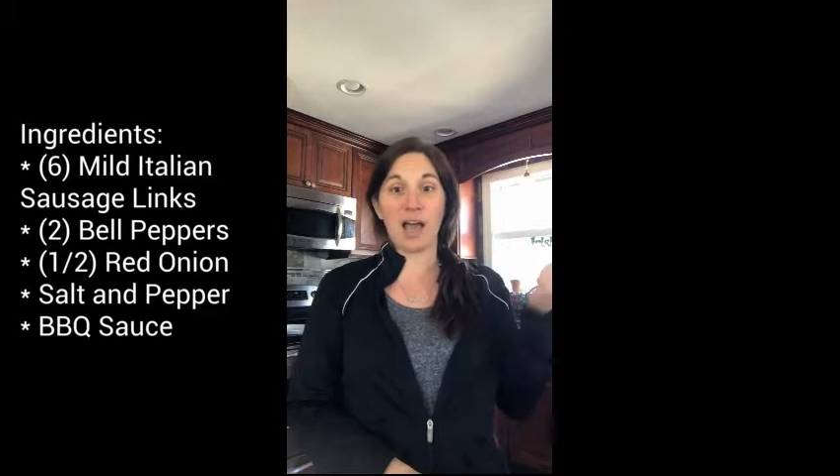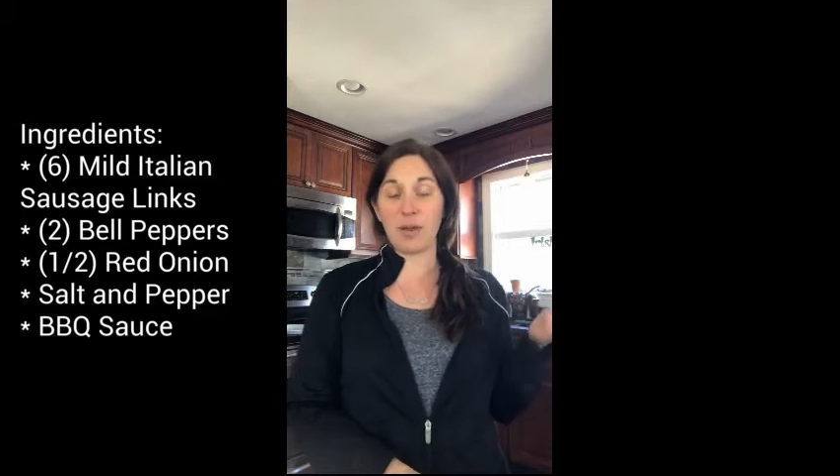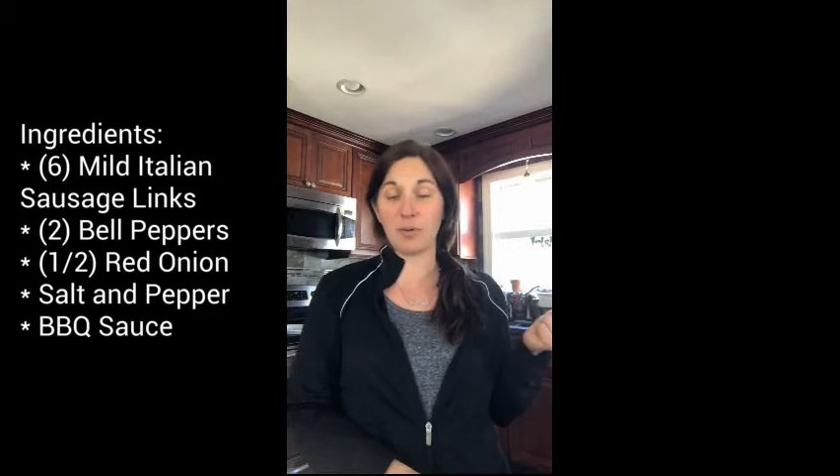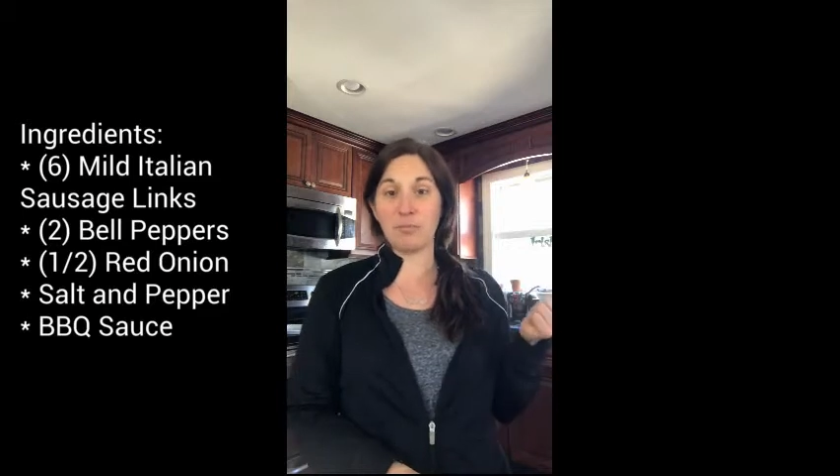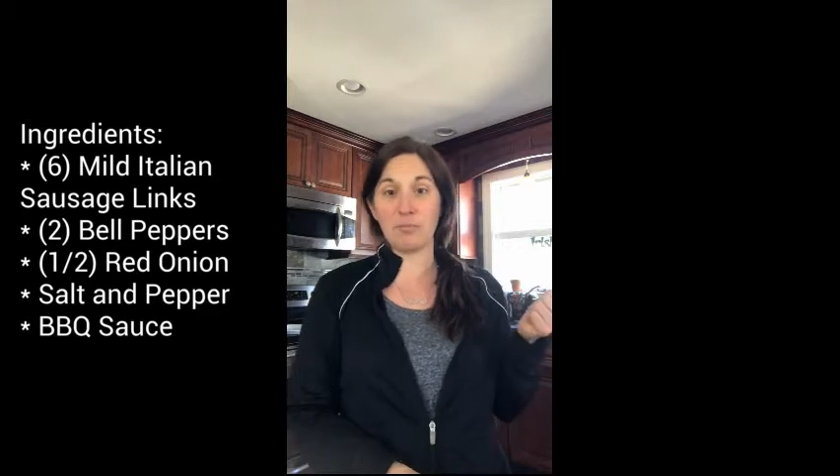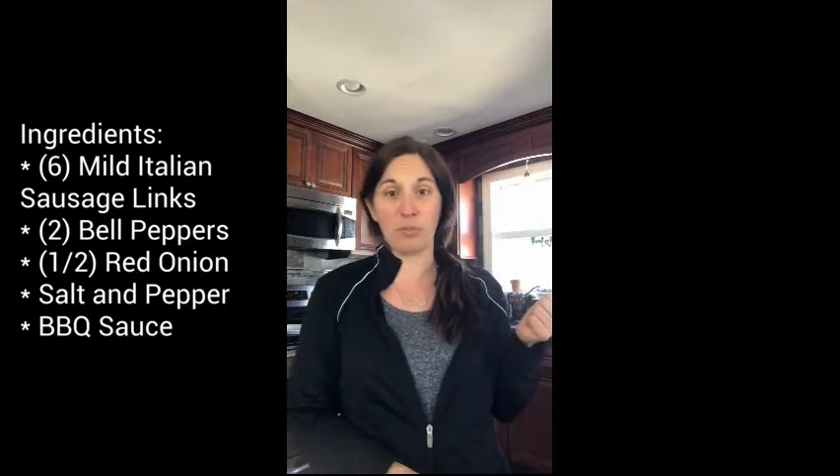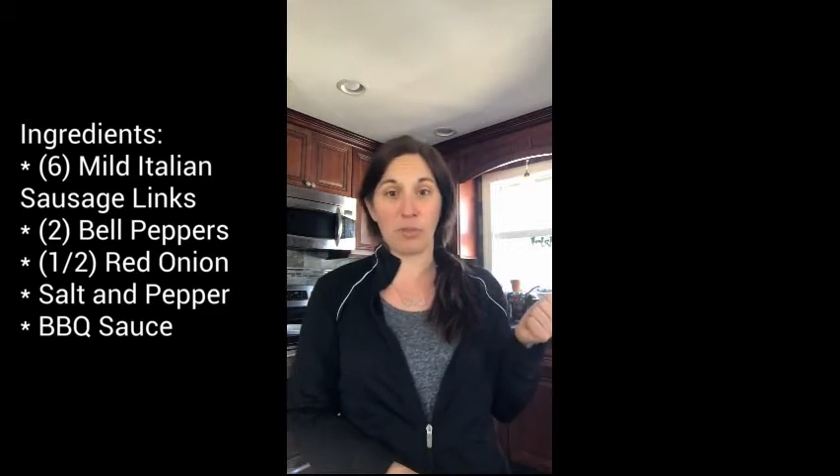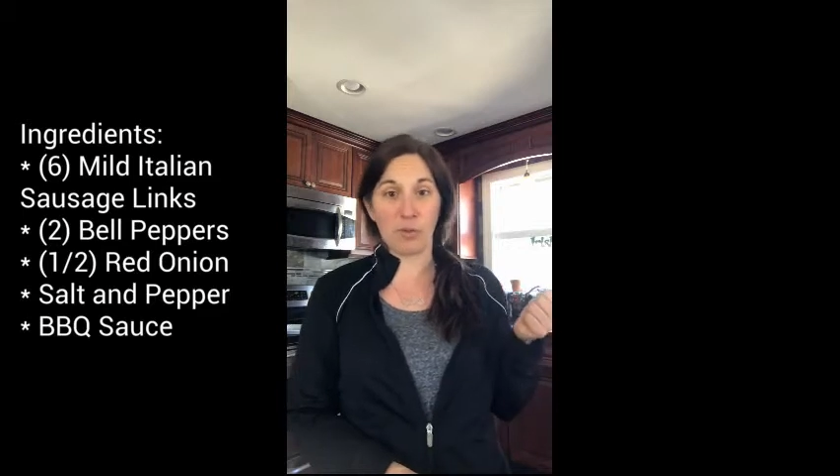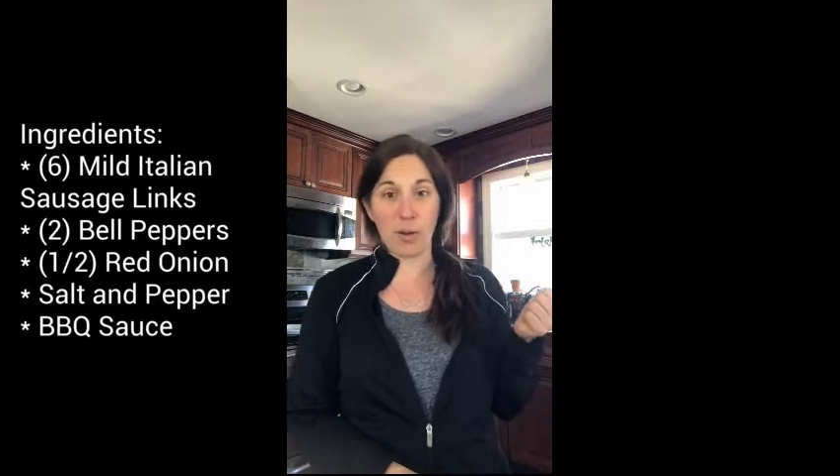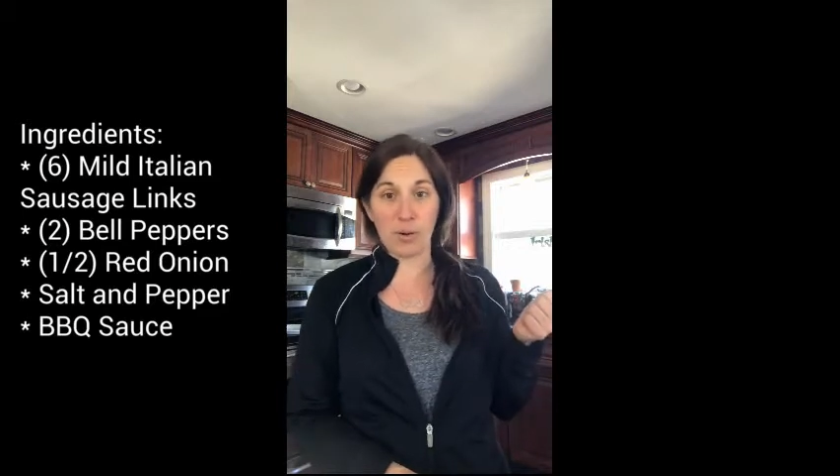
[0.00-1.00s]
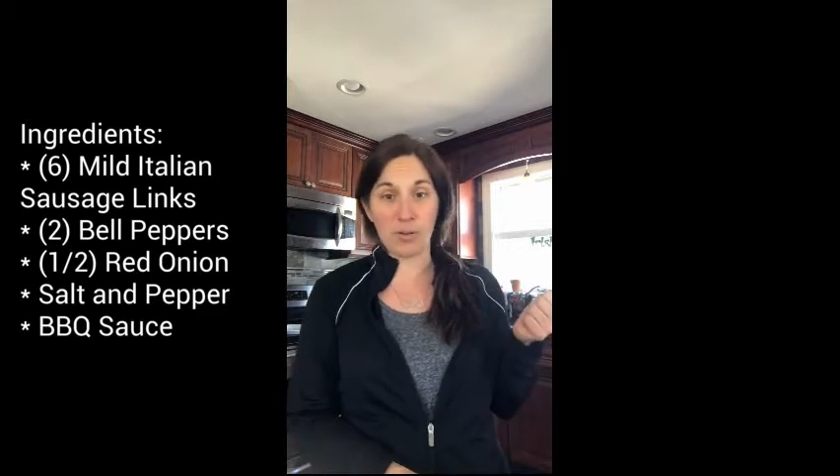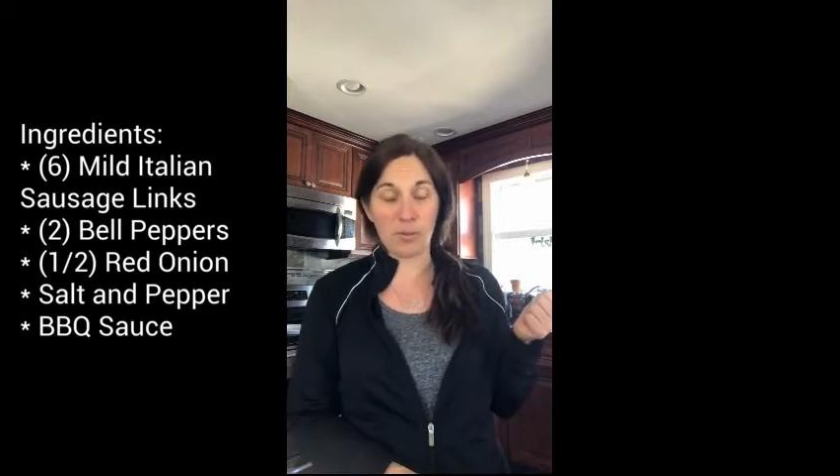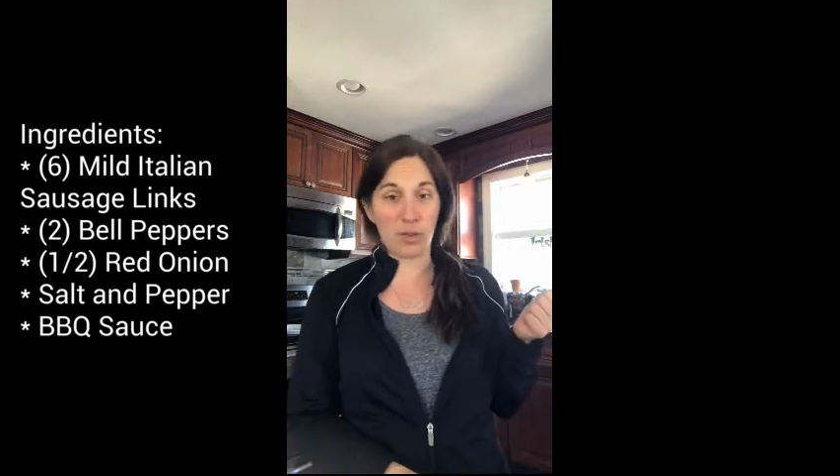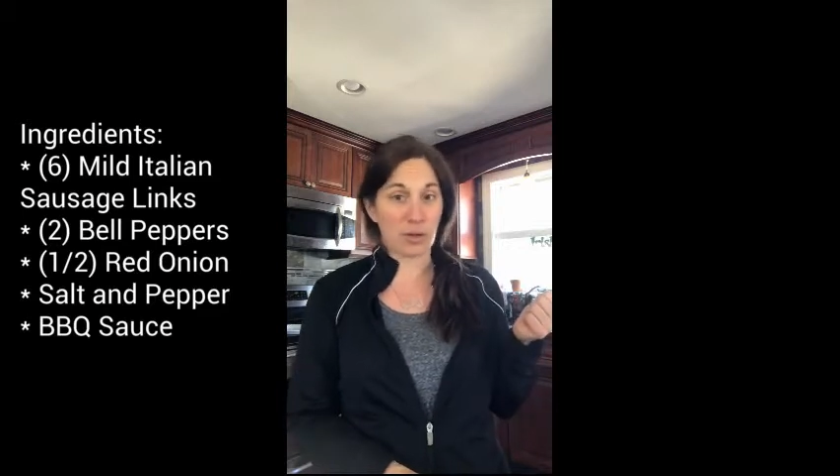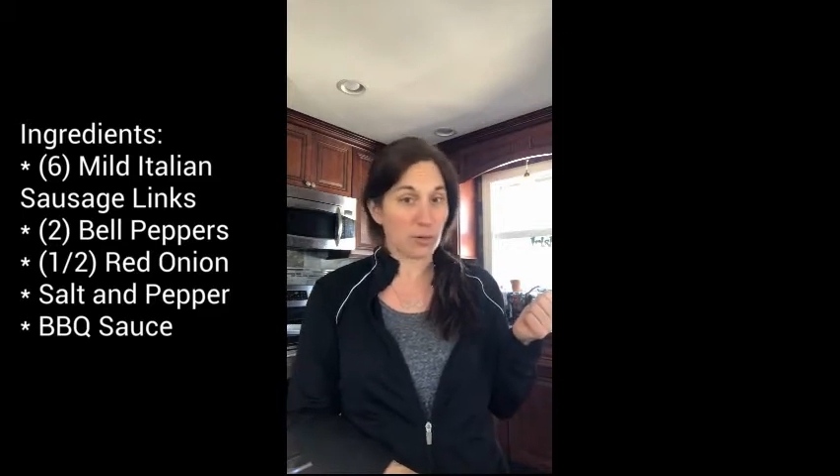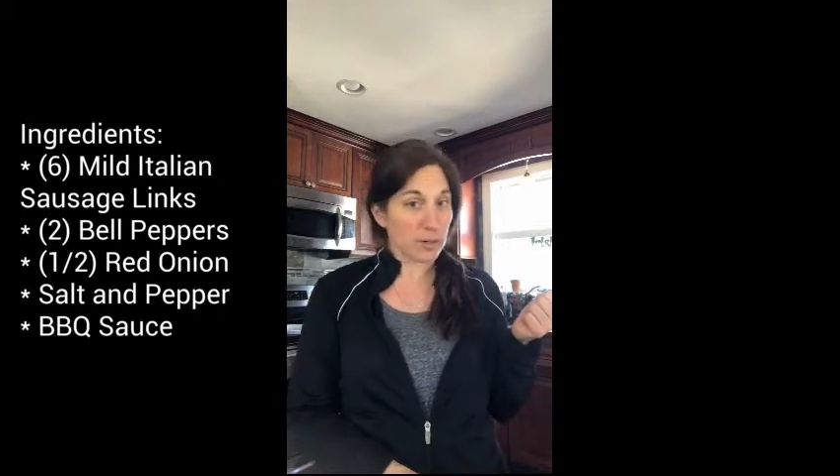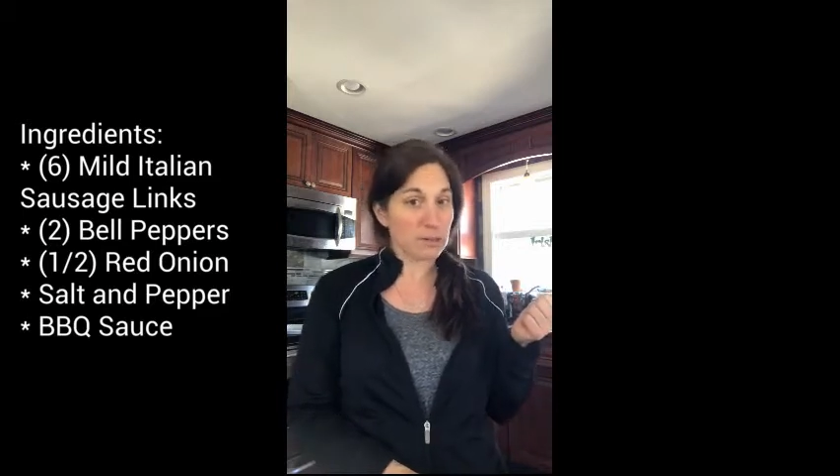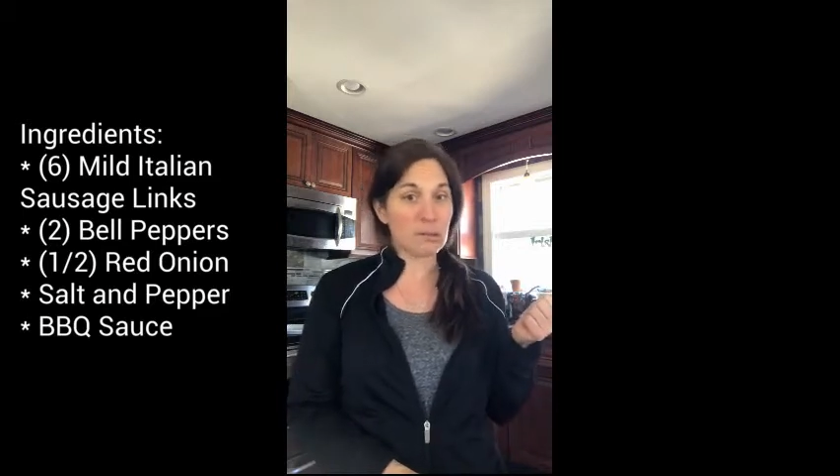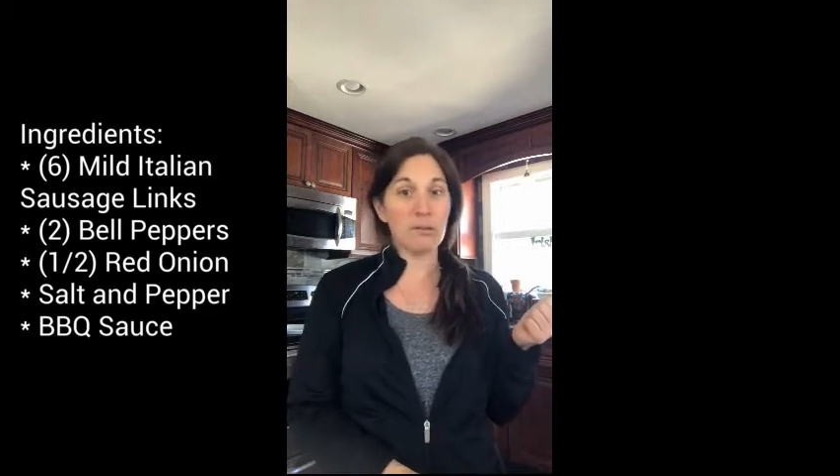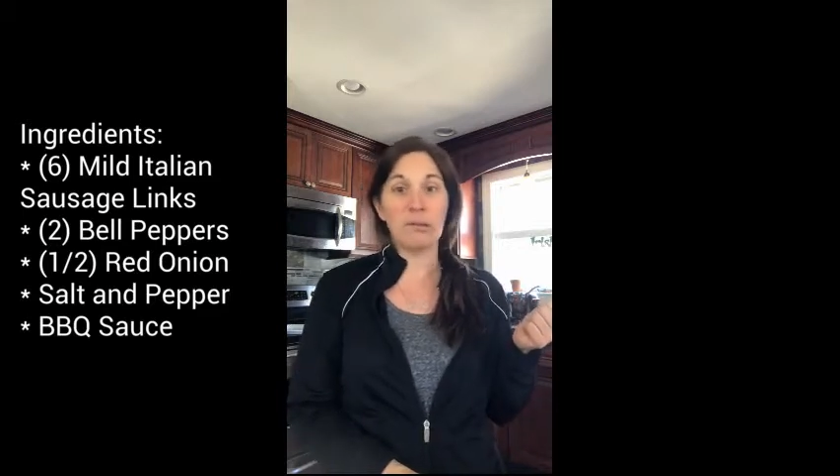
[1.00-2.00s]
I would throw them on the
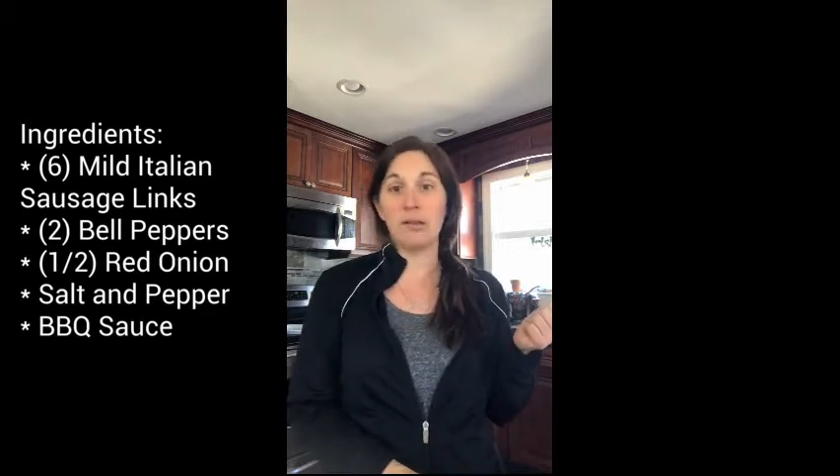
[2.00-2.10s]
grill